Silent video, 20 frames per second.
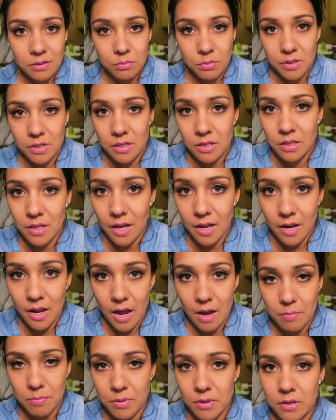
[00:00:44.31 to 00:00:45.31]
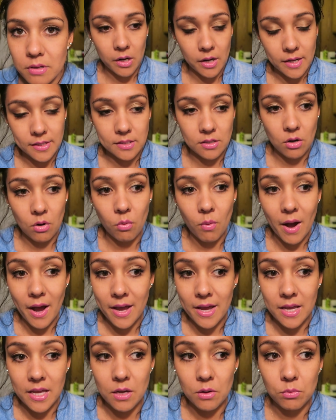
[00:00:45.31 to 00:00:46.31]
When did that happen? When I got to
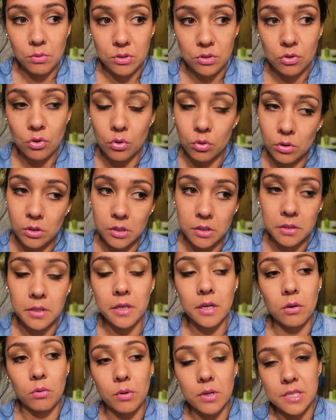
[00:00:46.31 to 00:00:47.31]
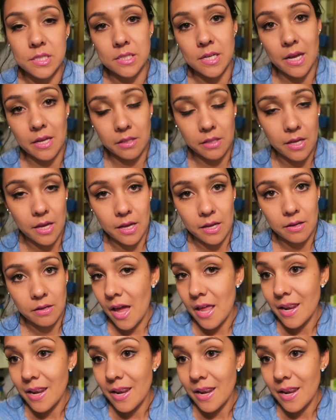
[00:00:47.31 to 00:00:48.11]
Hawaii, it was cooler than it was in LA.